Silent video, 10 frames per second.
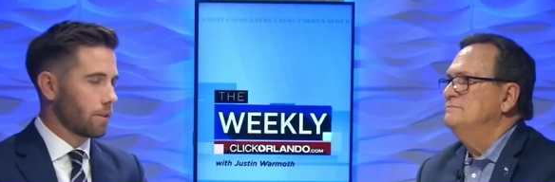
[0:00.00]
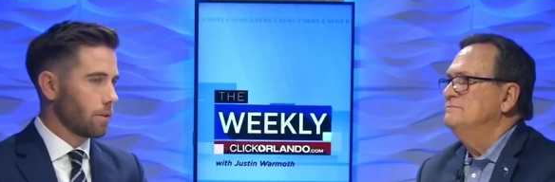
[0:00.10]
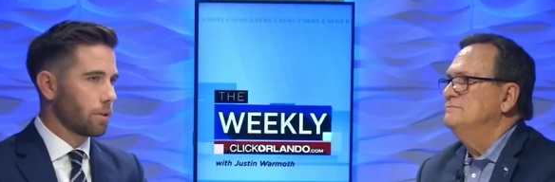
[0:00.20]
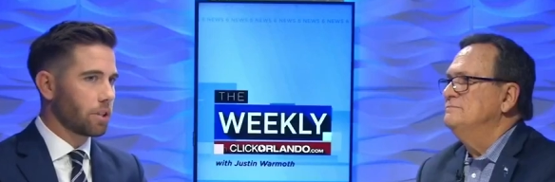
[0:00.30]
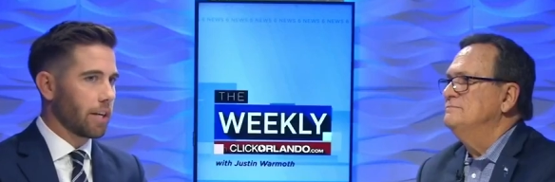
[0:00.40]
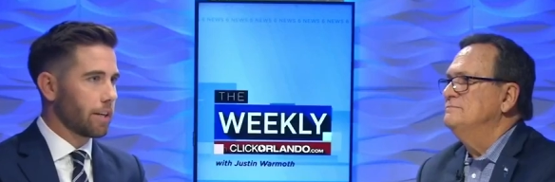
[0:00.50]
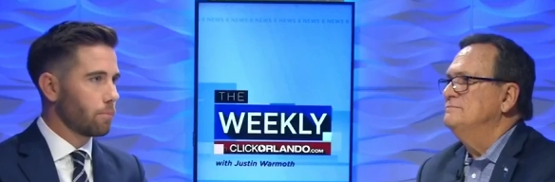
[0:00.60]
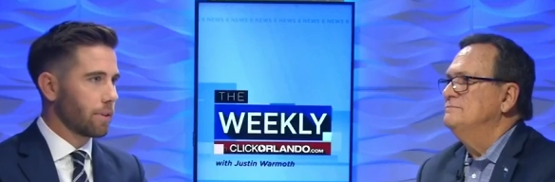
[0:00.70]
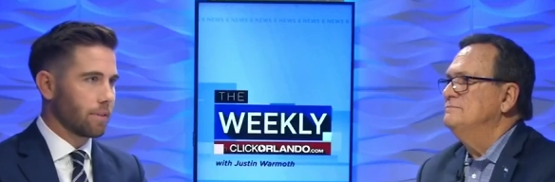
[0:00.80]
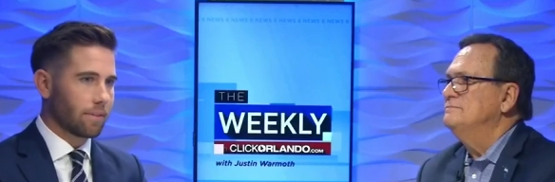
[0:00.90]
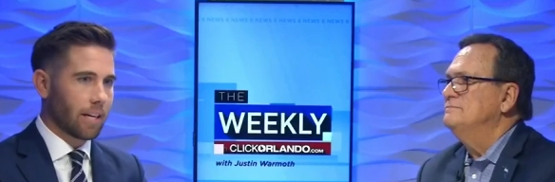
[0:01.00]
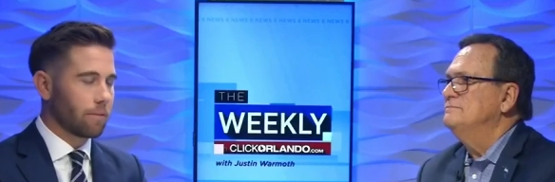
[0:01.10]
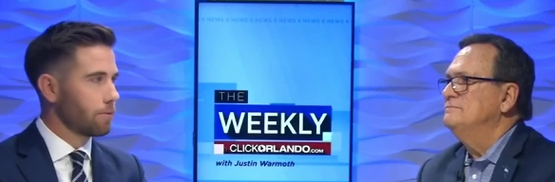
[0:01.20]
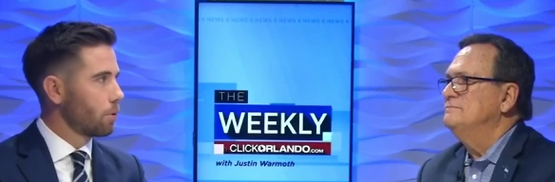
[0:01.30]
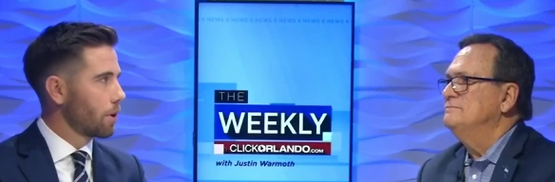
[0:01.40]
Speaker 1: associated with the state
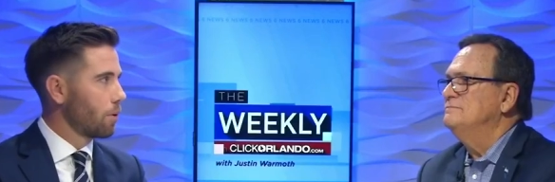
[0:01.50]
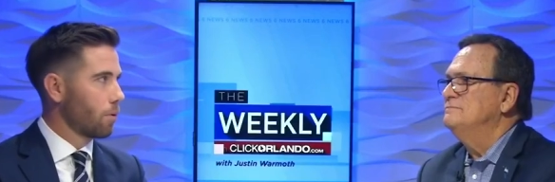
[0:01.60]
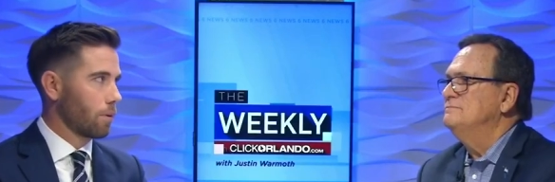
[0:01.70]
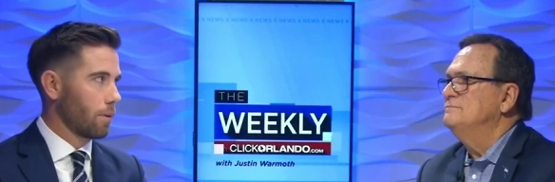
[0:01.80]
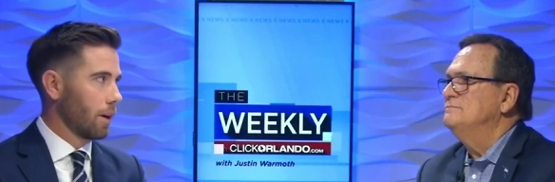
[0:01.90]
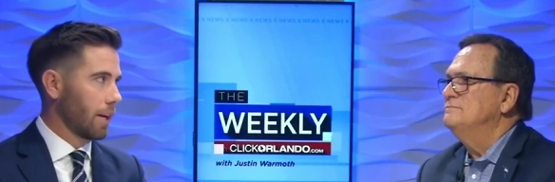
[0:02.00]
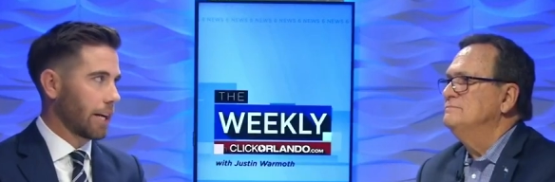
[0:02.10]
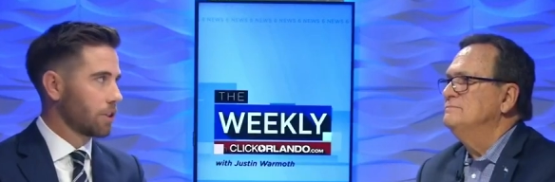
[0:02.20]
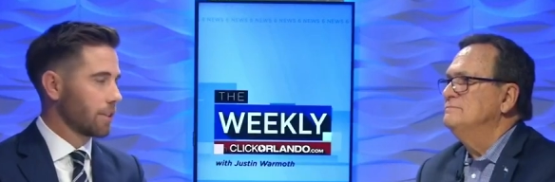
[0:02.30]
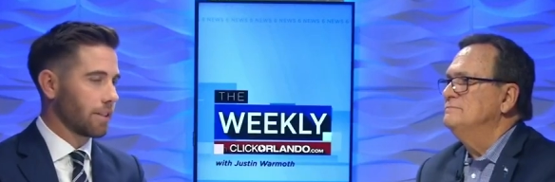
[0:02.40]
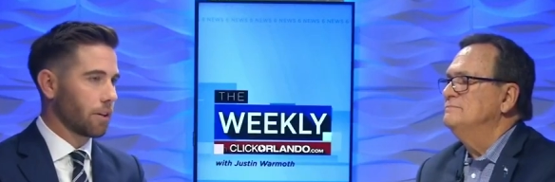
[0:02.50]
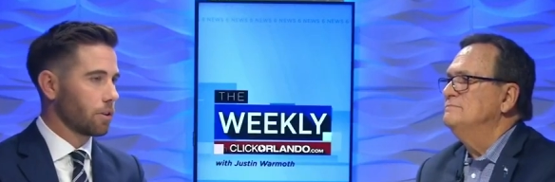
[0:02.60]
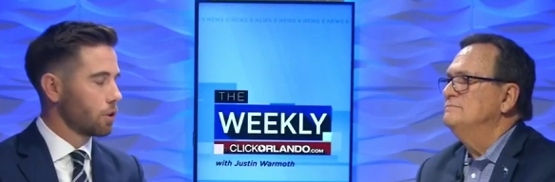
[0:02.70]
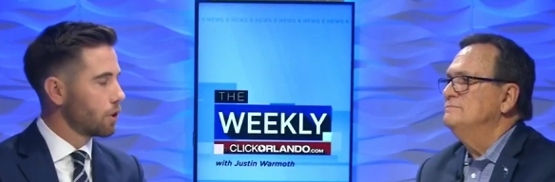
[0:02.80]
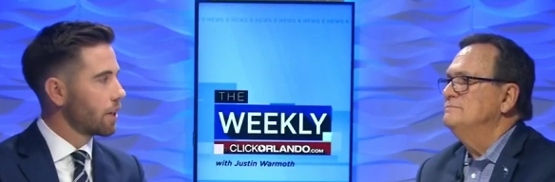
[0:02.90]
of Florida or elections that
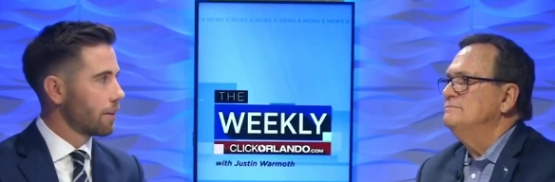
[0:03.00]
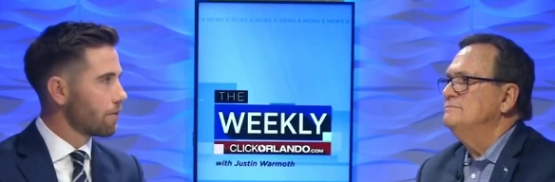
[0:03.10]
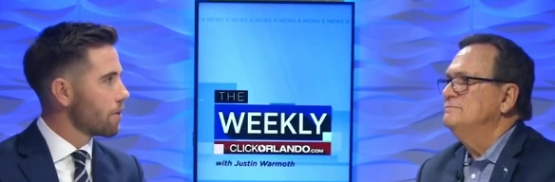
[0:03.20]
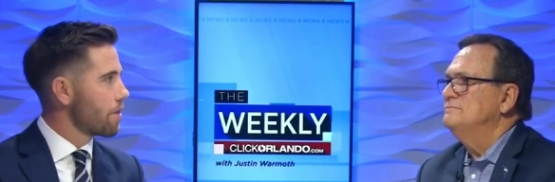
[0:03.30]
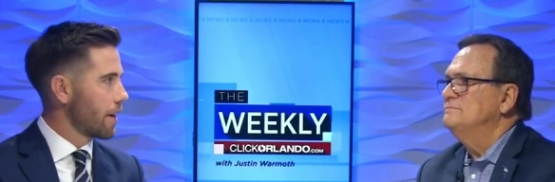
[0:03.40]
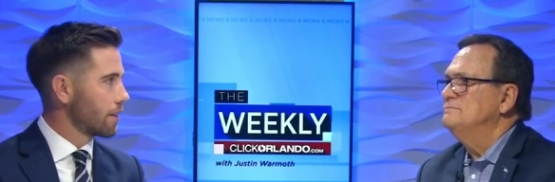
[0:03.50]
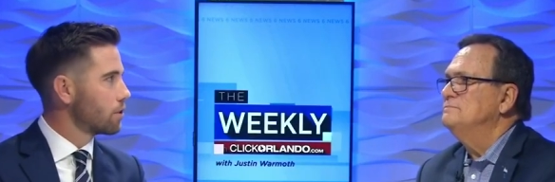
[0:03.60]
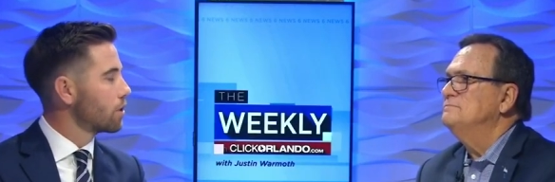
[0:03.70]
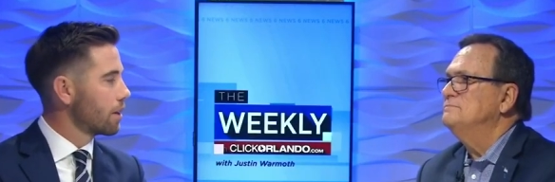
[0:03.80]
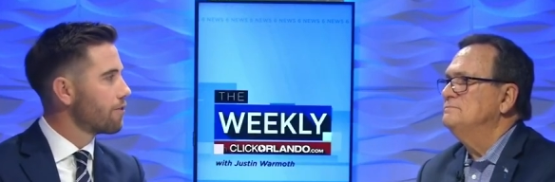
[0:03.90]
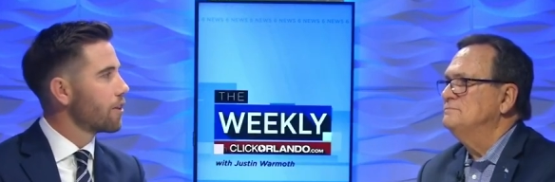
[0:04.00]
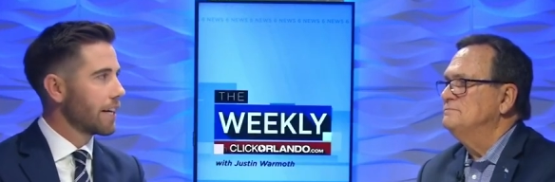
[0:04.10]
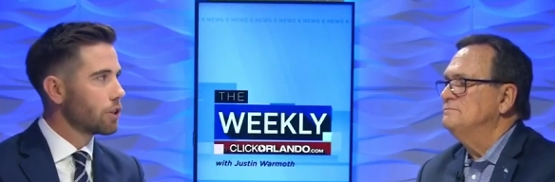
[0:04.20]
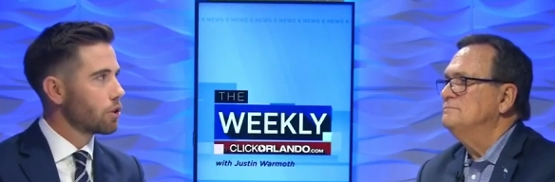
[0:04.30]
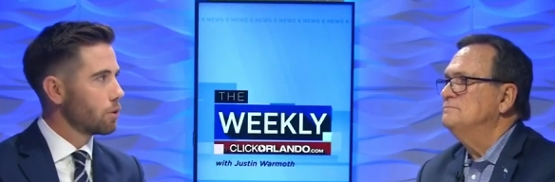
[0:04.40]
are looking for things, looking for
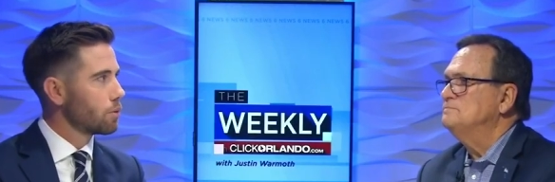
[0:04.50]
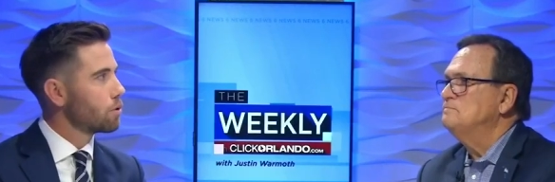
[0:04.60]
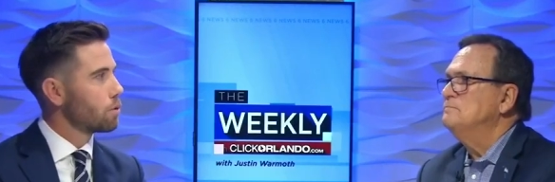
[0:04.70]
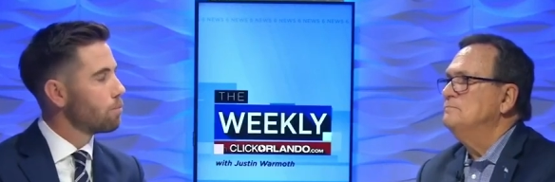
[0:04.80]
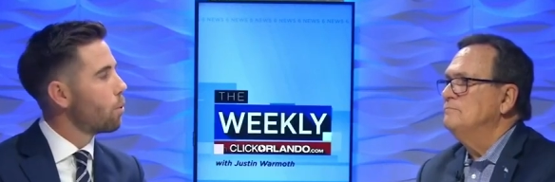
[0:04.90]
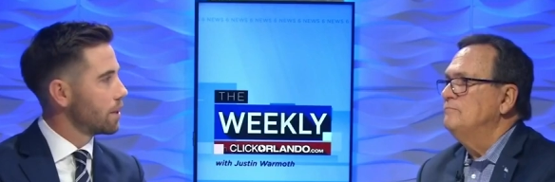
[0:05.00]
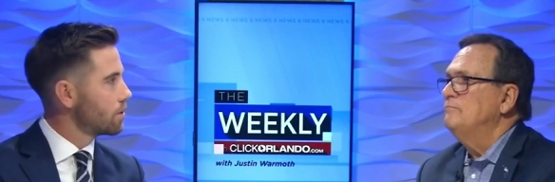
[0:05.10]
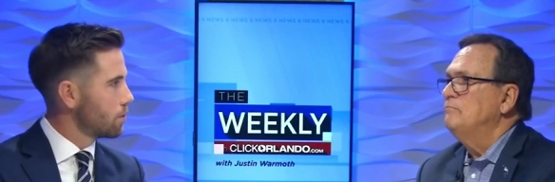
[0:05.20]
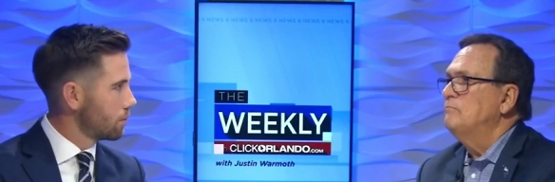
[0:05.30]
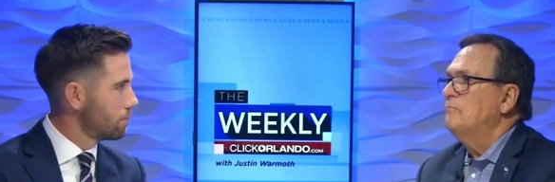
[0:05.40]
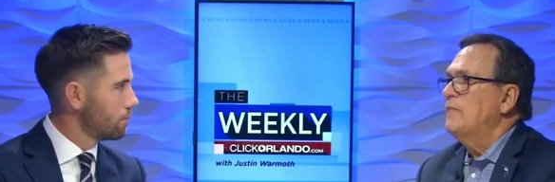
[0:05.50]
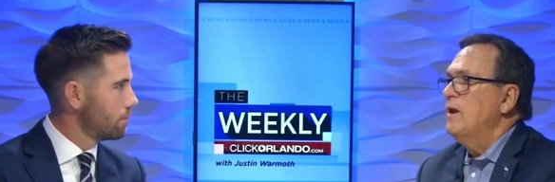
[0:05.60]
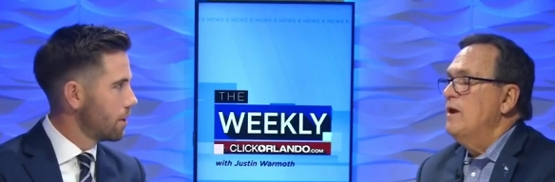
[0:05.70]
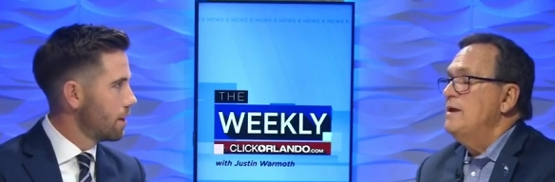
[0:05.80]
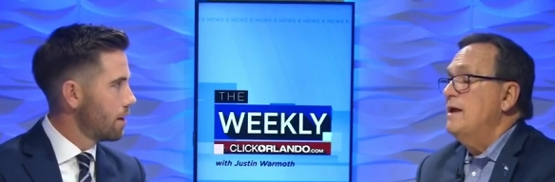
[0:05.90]
issues to point to.
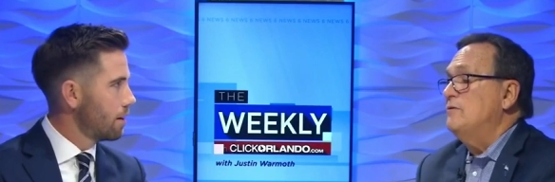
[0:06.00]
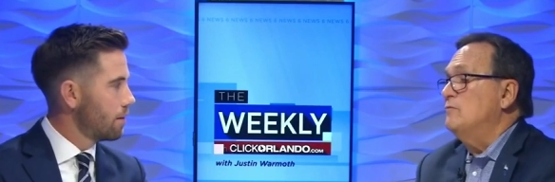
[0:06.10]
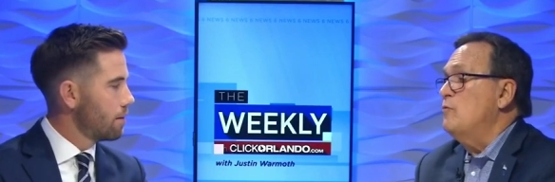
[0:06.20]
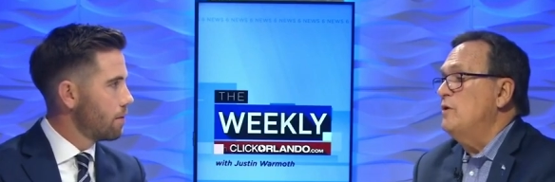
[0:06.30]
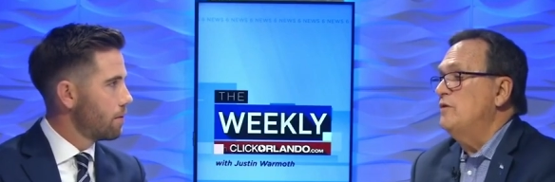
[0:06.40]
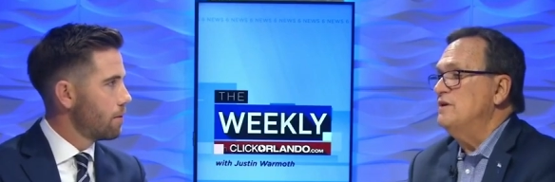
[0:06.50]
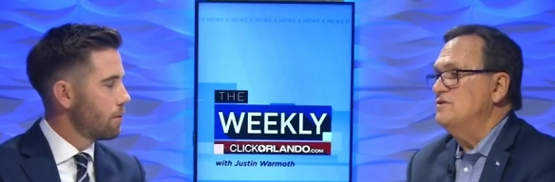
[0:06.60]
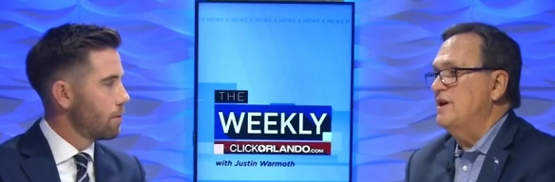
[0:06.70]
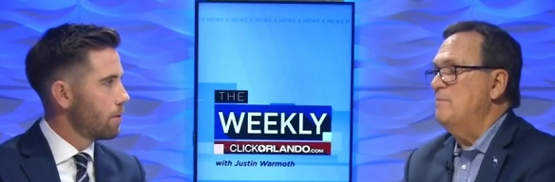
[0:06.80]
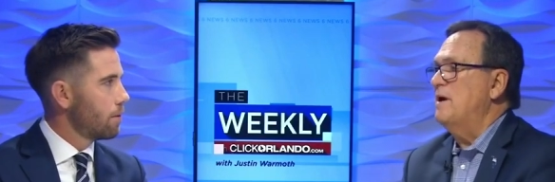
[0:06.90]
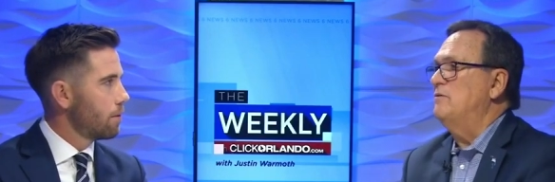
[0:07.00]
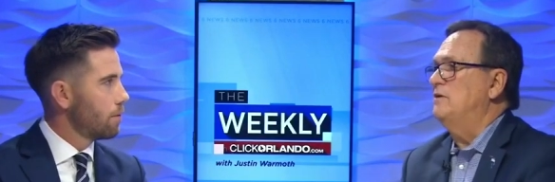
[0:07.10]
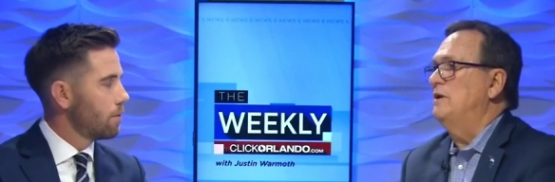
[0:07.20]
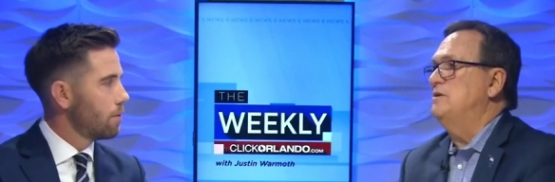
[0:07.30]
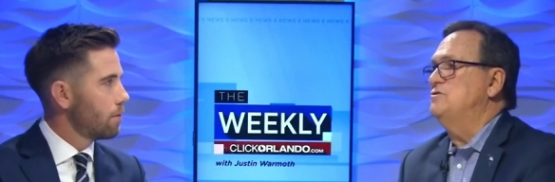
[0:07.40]
Speaker 2: Yeah, the, one of the things that came out of
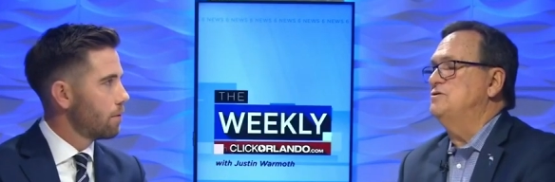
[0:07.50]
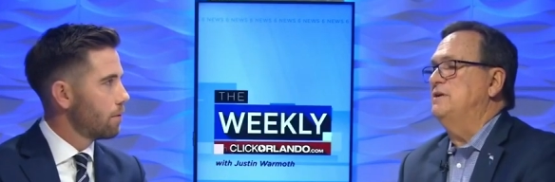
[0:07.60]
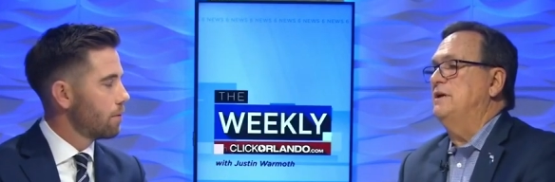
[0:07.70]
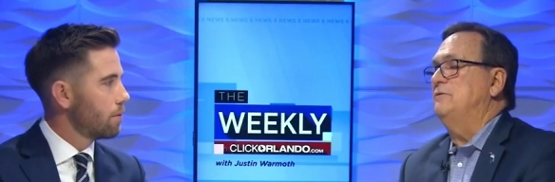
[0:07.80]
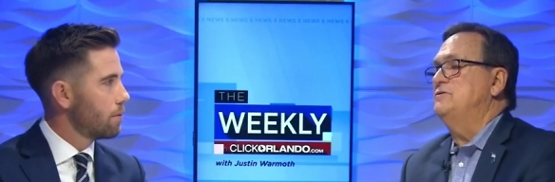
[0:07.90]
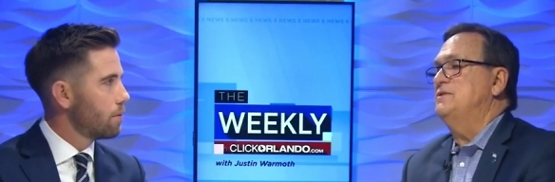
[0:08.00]
the legislative